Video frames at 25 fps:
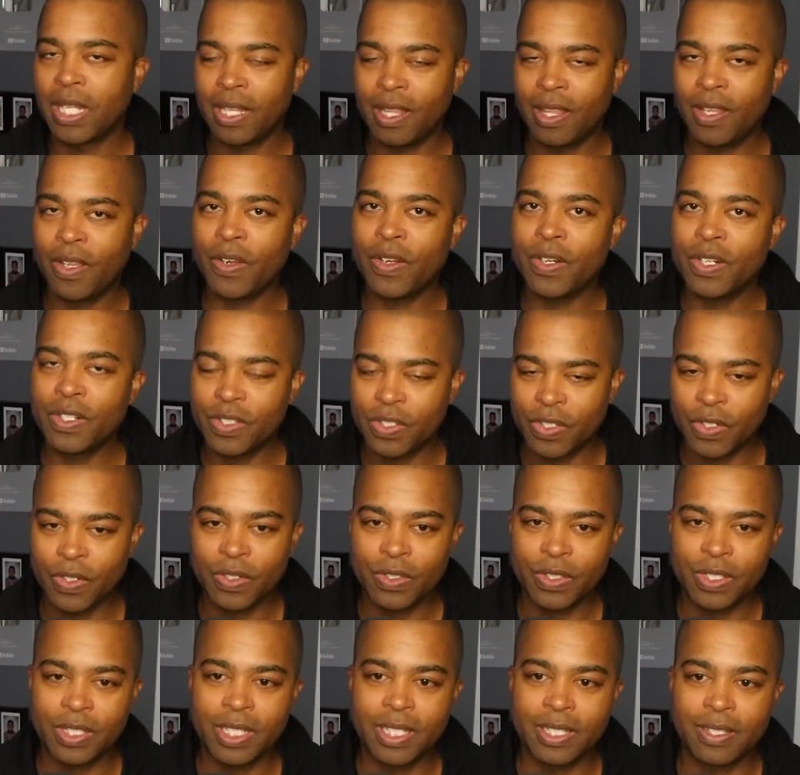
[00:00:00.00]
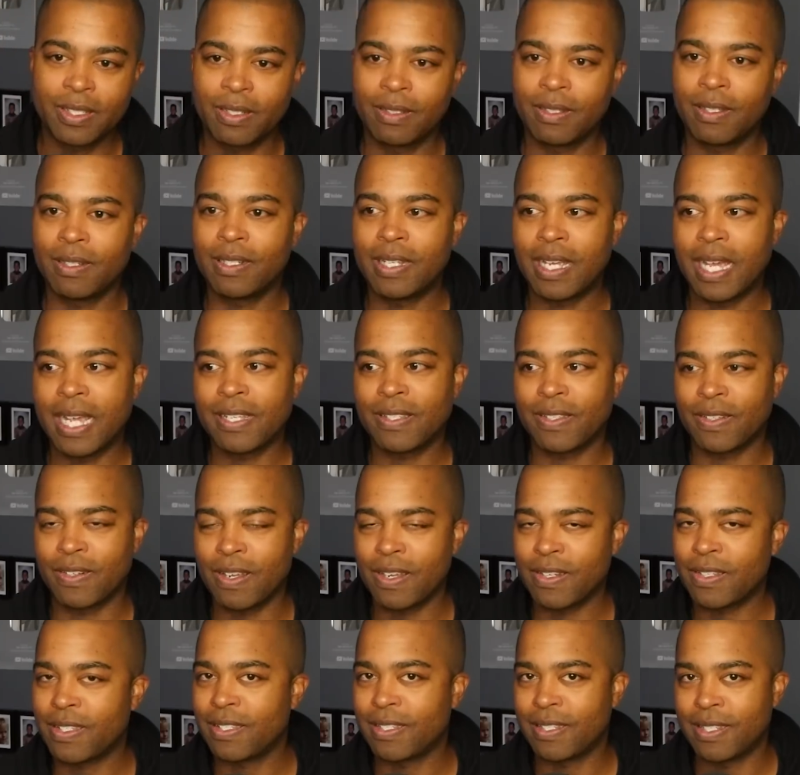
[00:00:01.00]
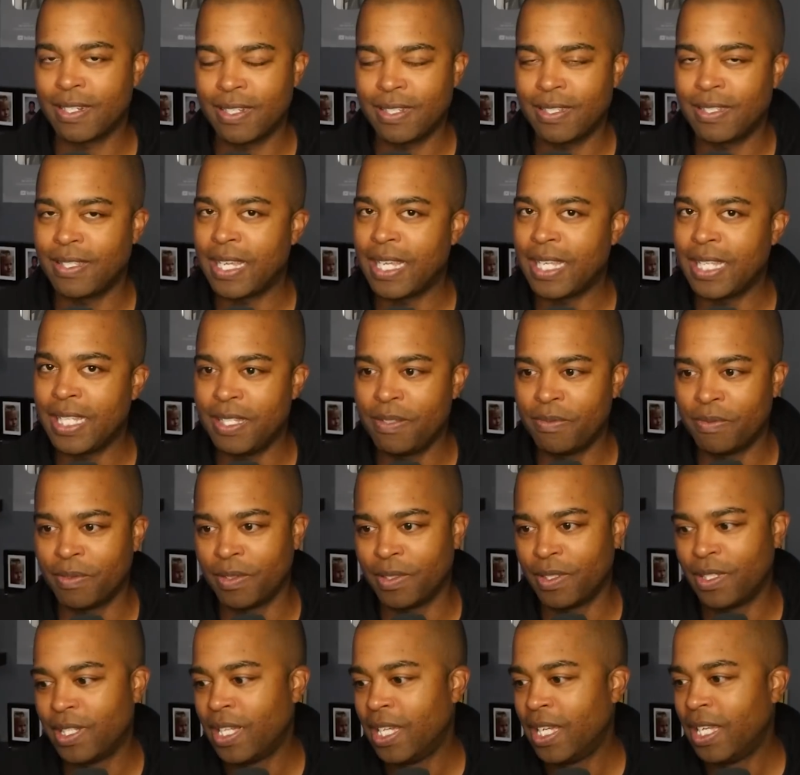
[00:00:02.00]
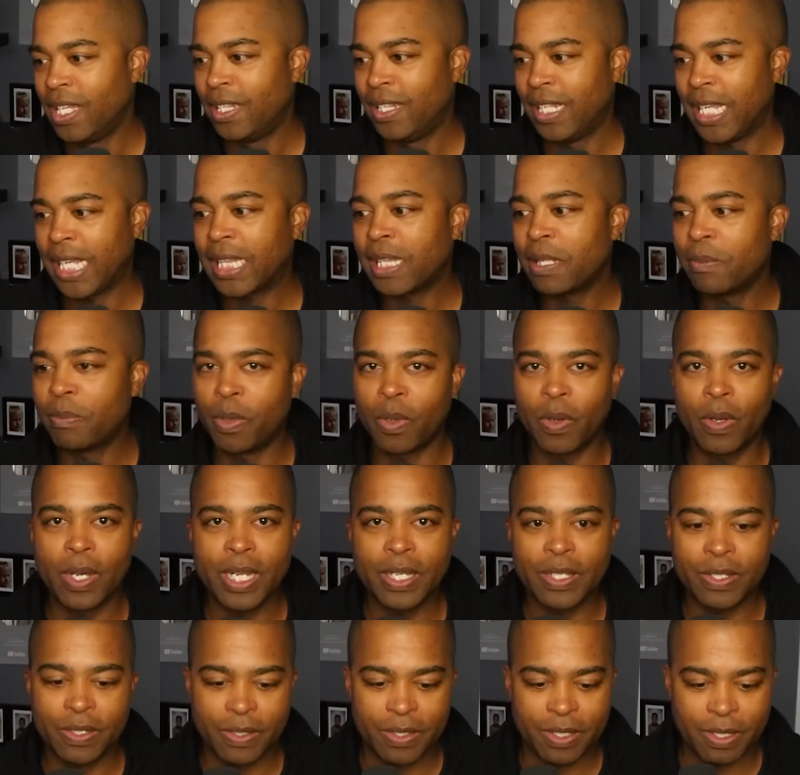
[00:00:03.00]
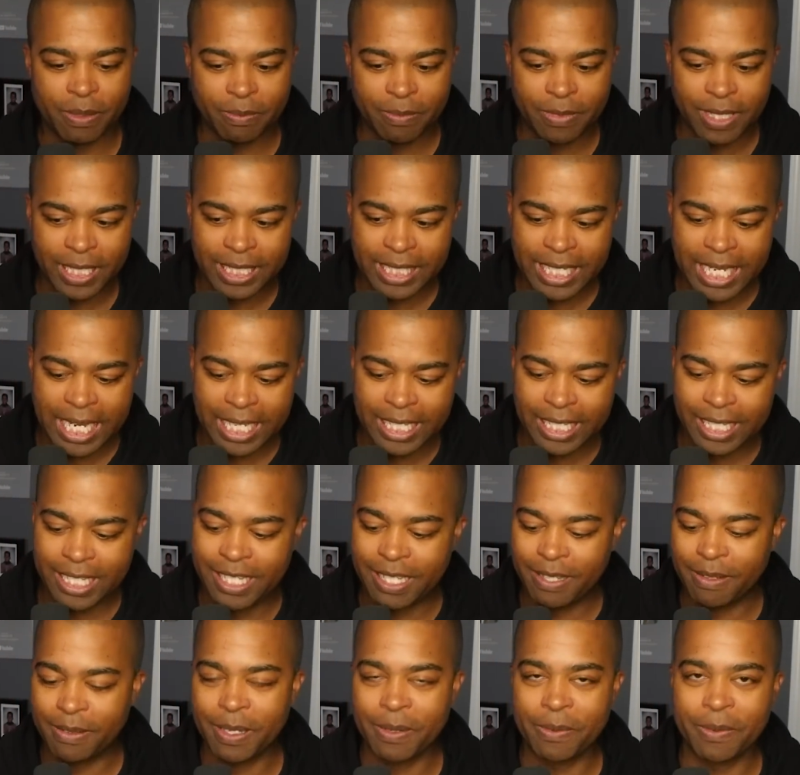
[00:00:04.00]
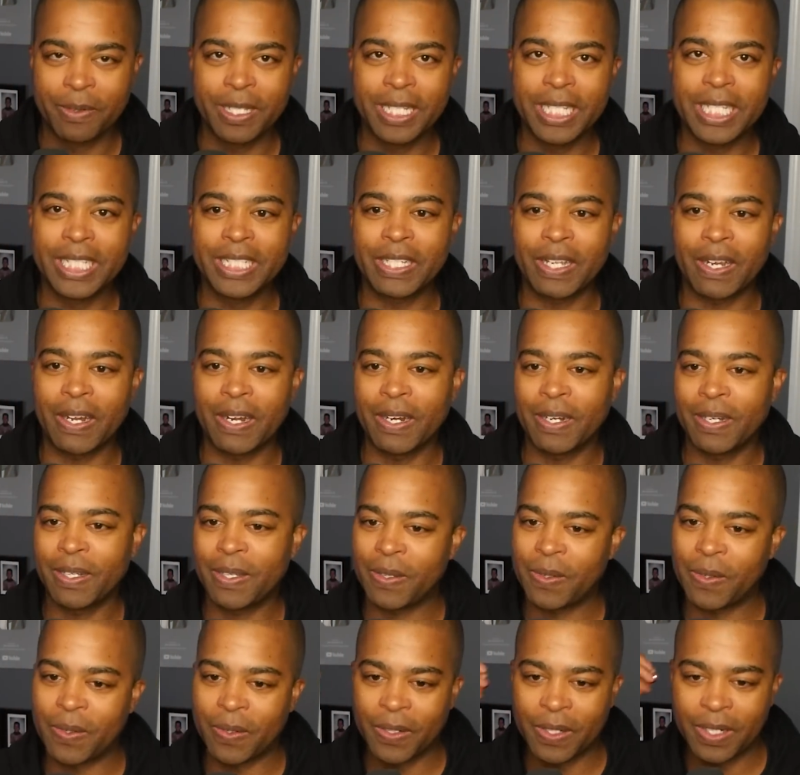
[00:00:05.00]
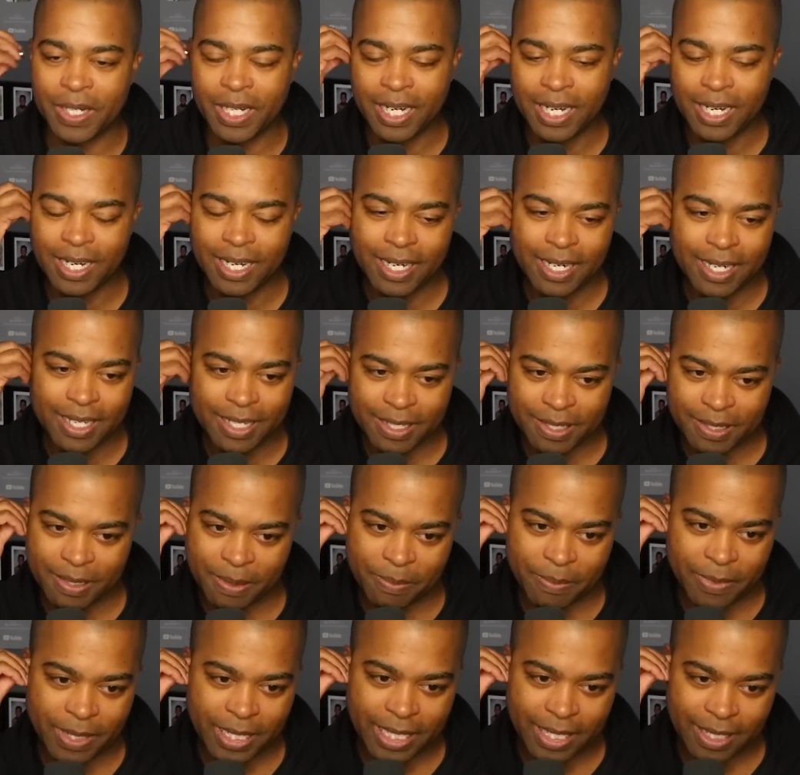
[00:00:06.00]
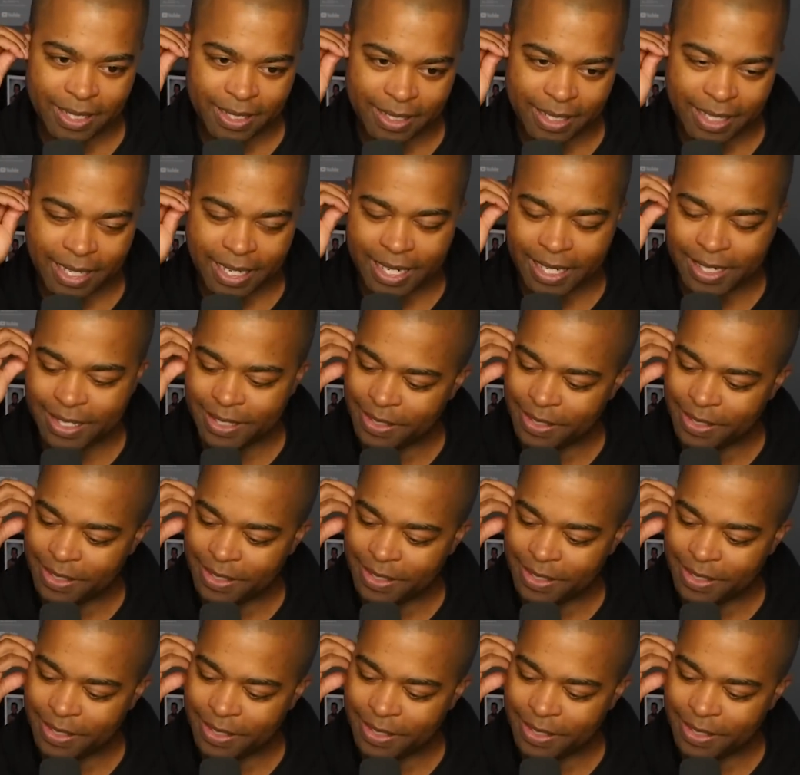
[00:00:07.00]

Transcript: They're gonna turn into good guys. They're not just gonna stay evil like the boys or something like that, like something really dark or some like yeah.